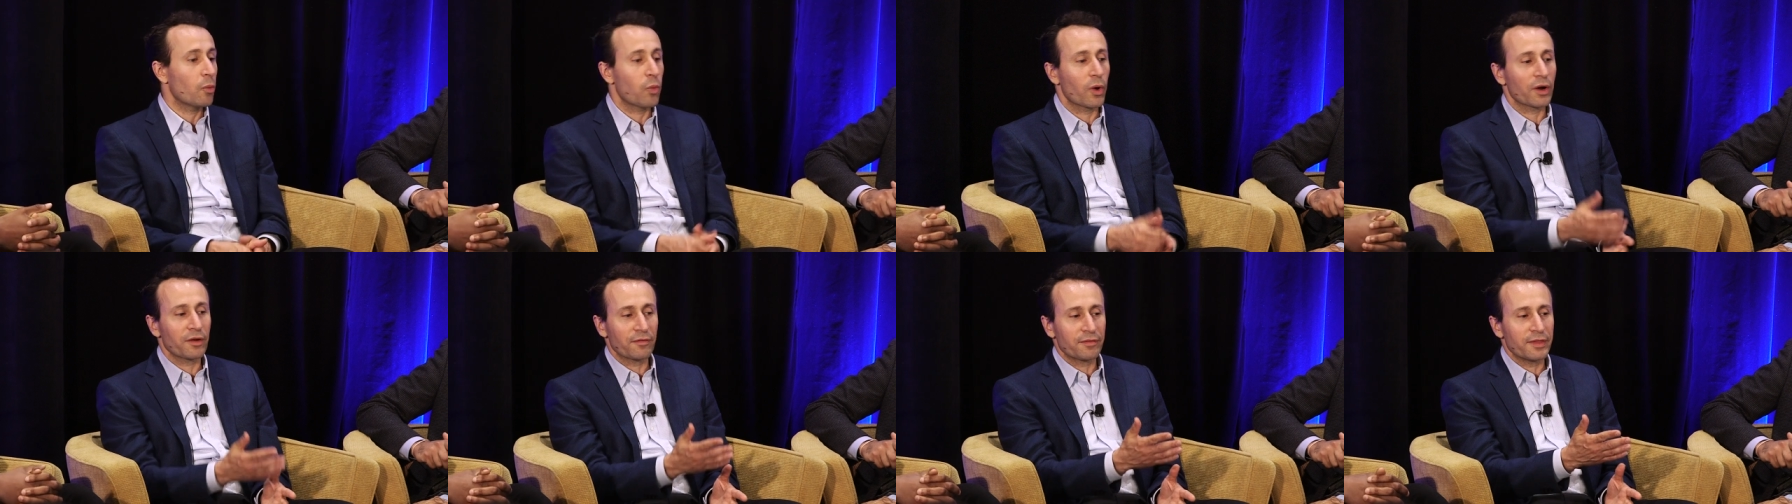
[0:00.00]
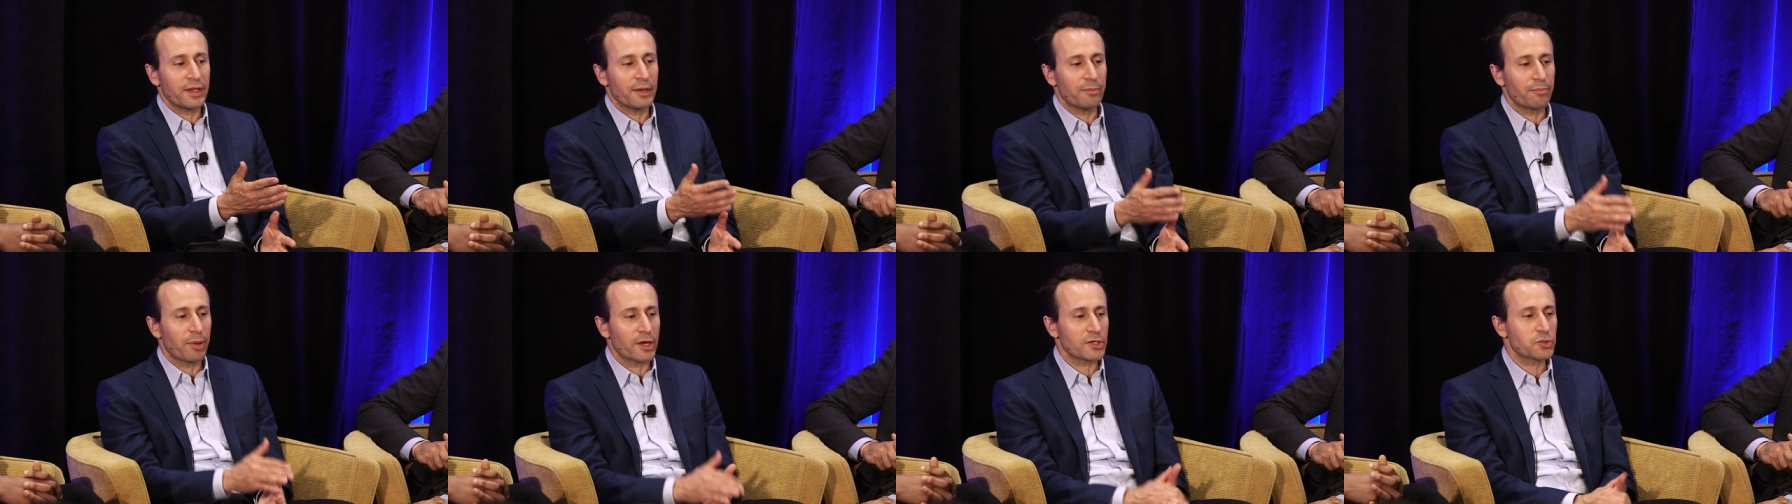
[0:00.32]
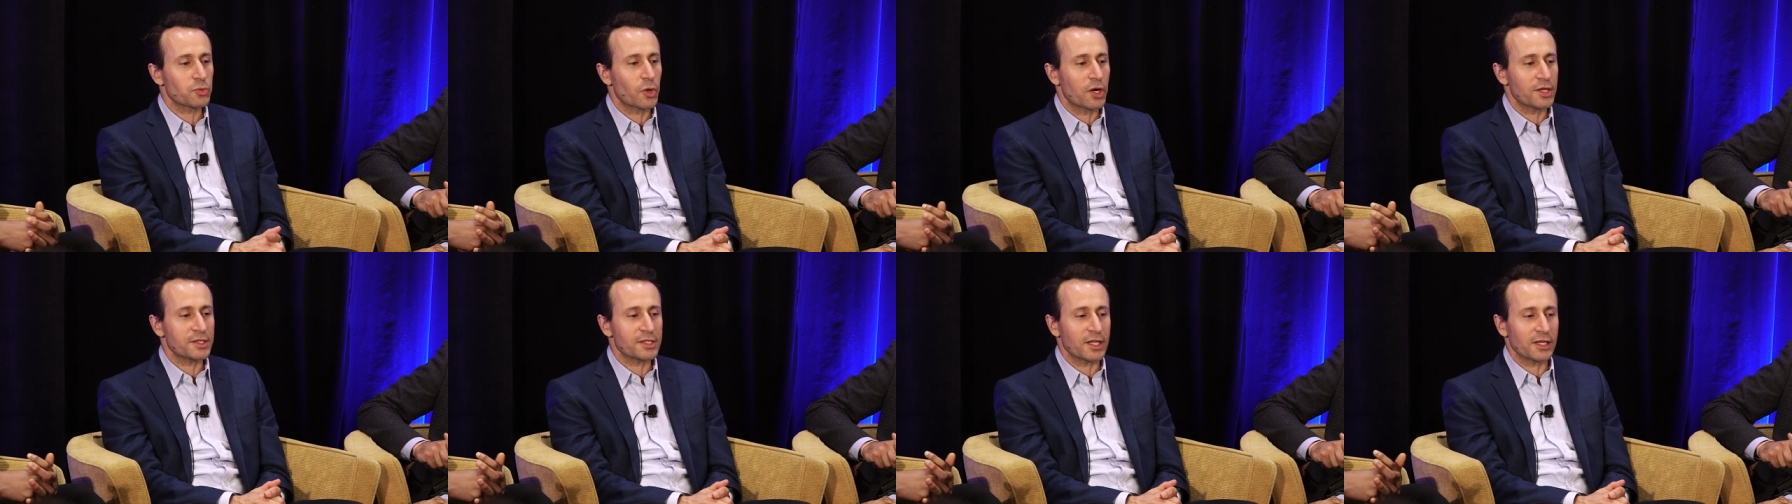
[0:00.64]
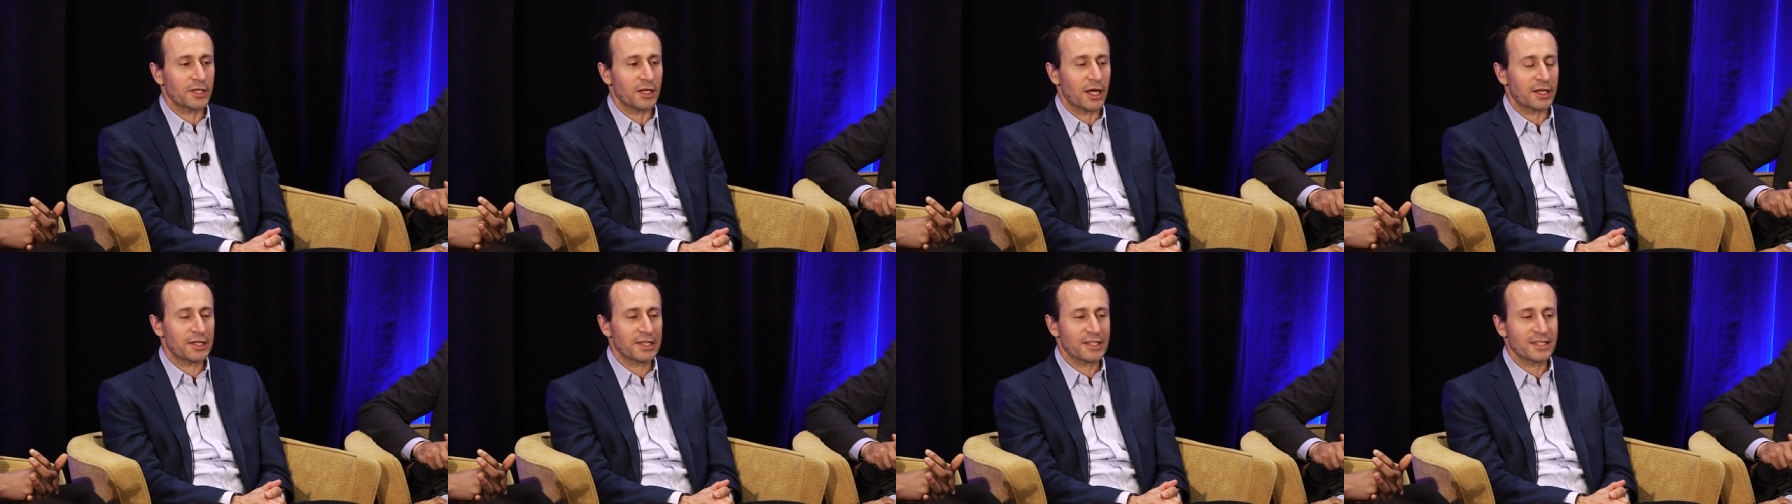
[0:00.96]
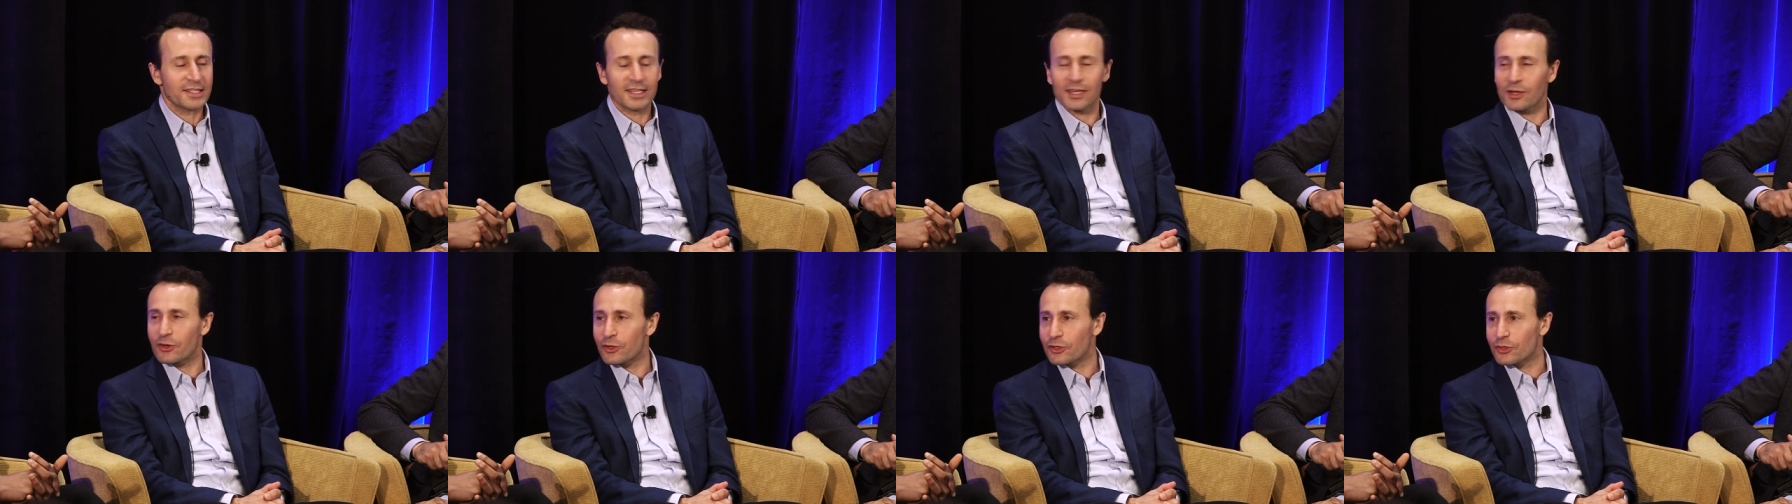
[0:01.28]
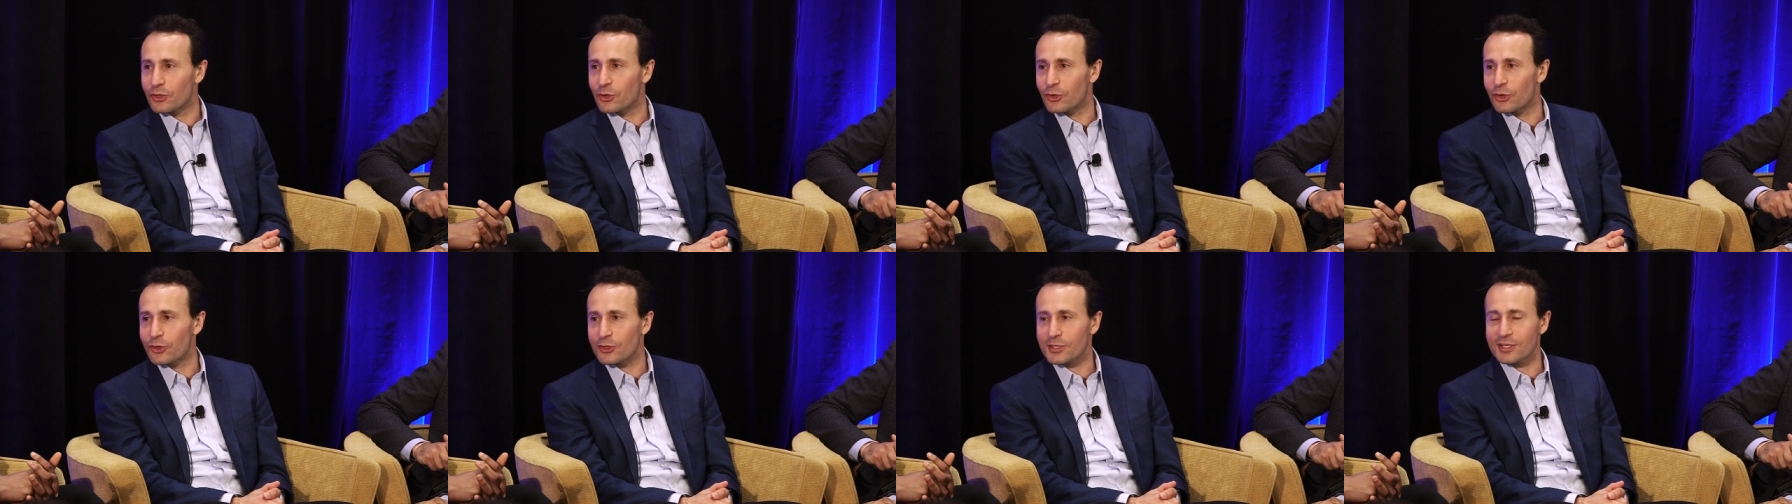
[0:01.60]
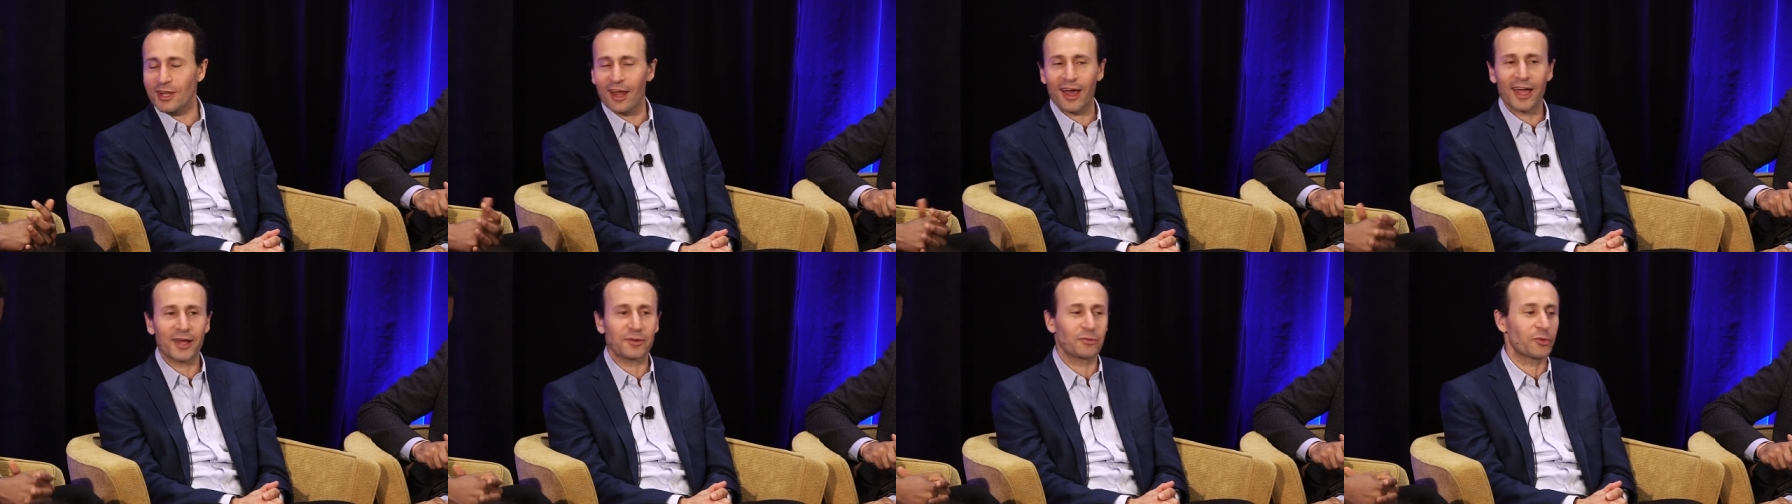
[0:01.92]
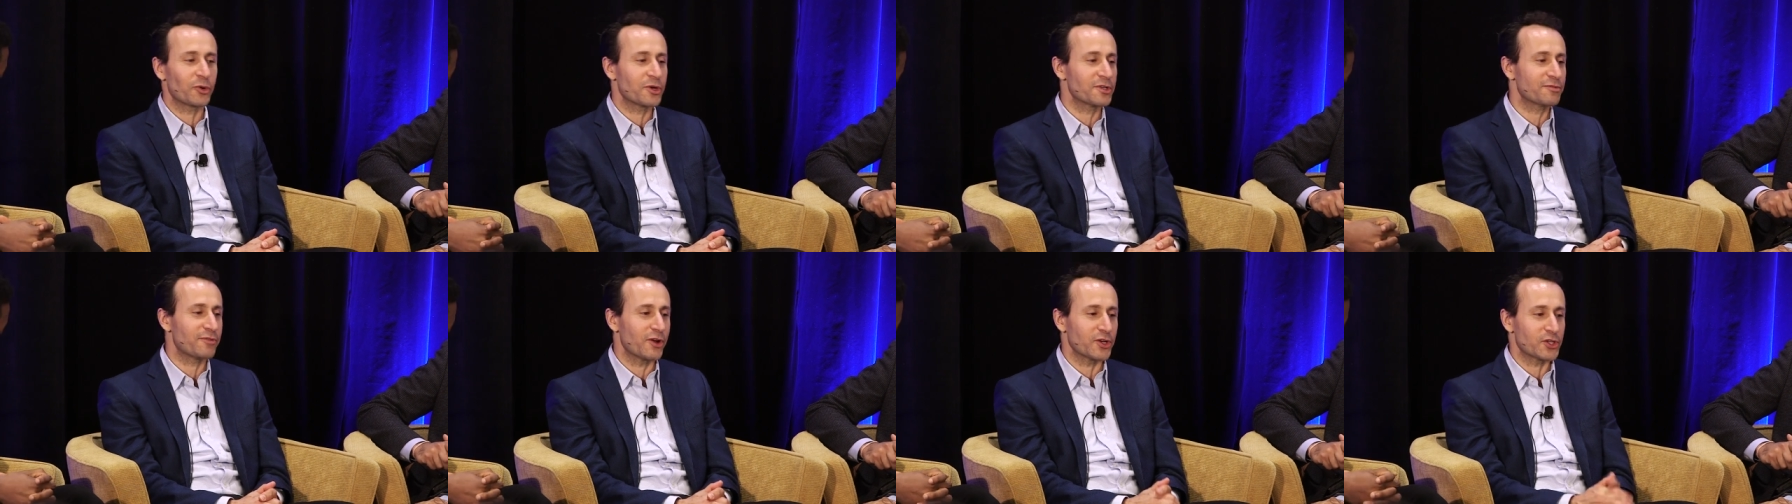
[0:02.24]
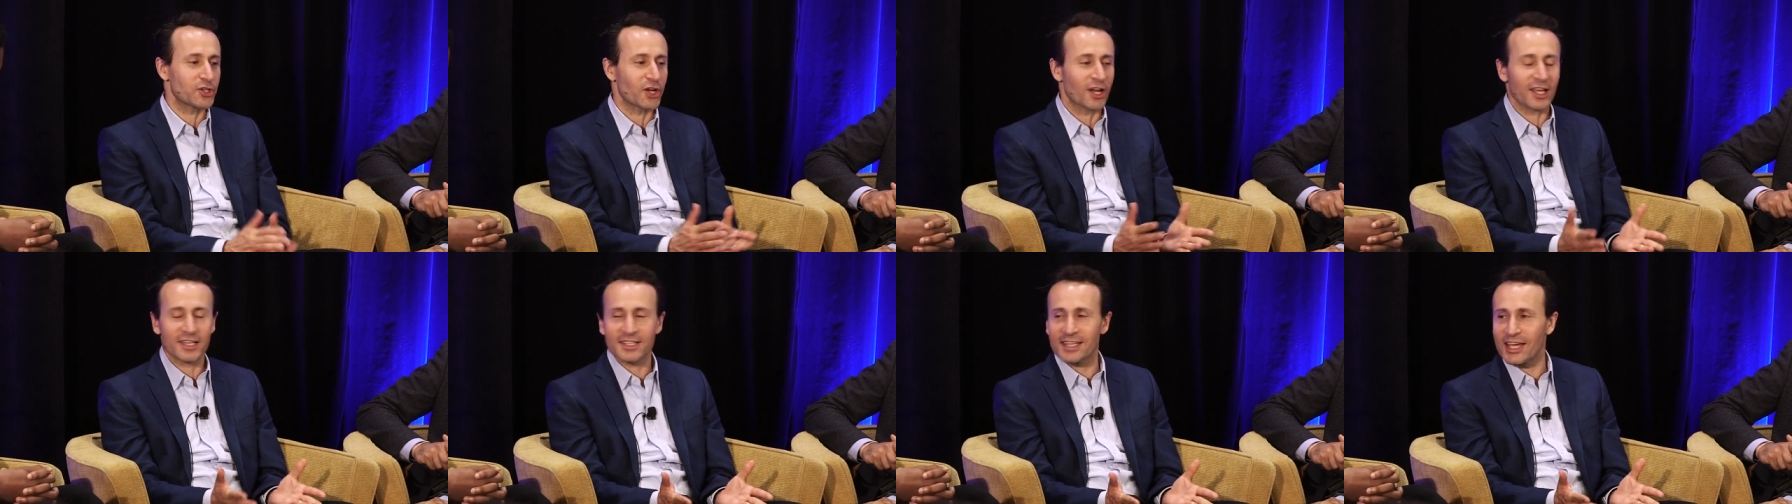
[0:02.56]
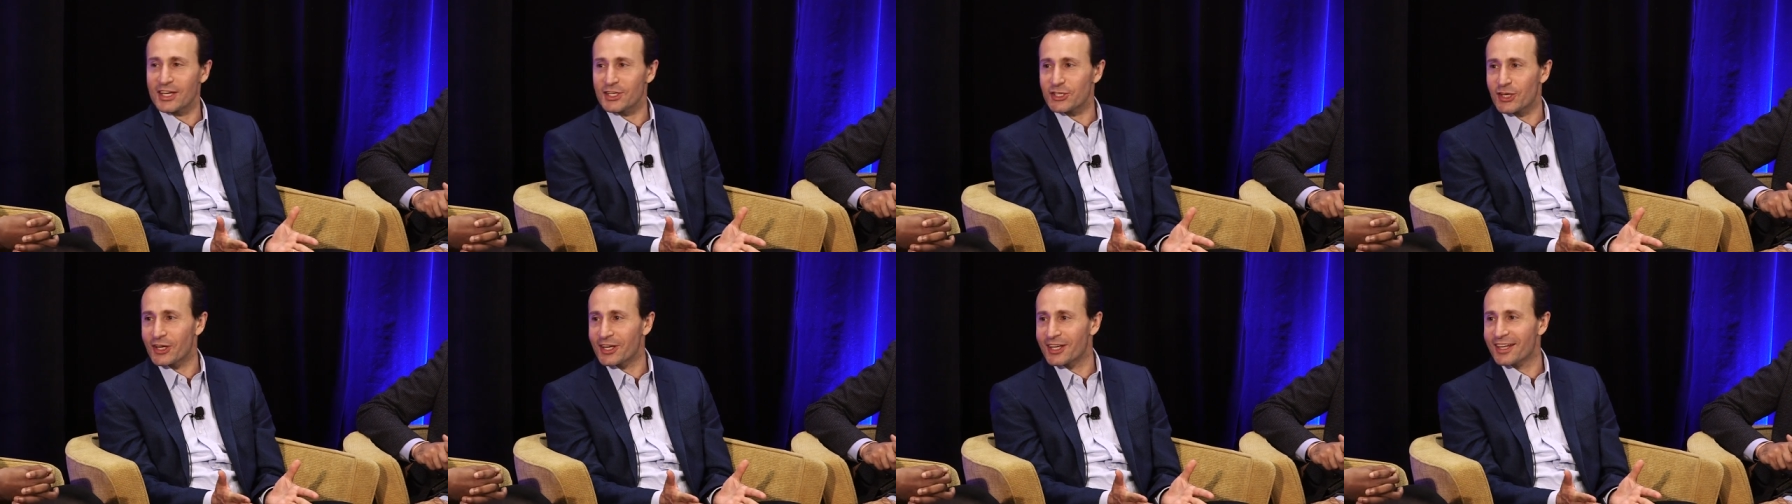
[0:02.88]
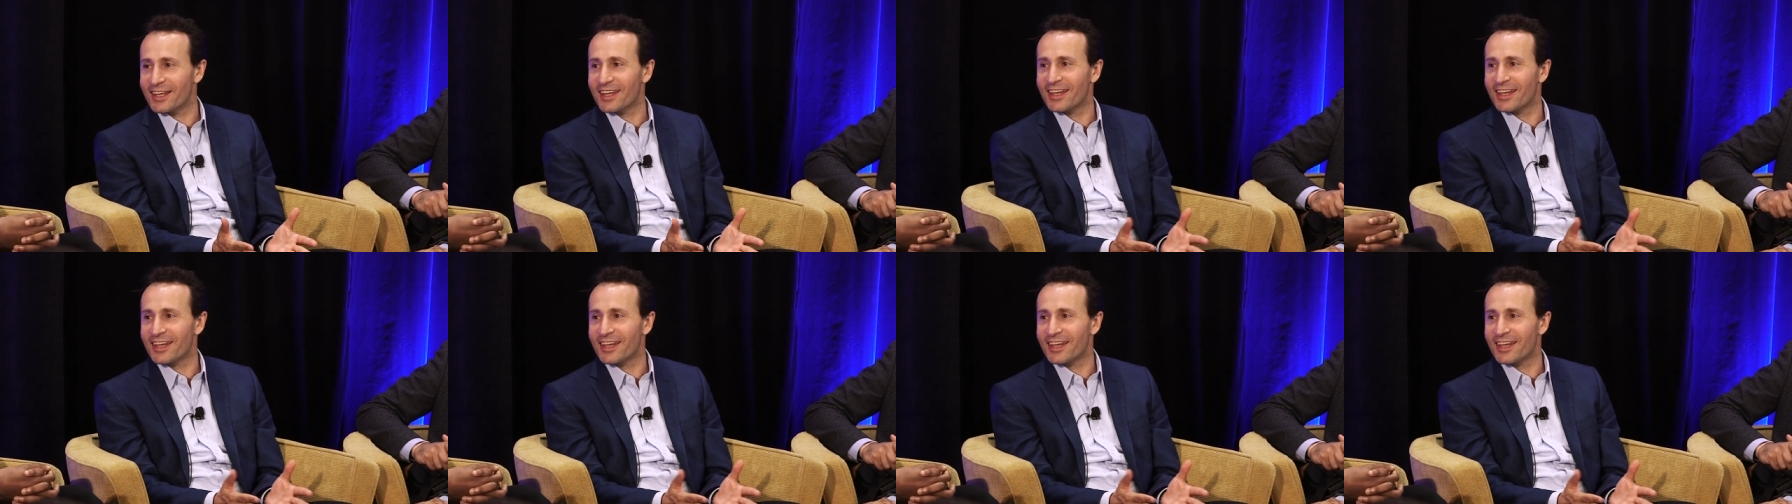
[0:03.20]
one of the buzzwords that I didn't see on your slide was virtualization.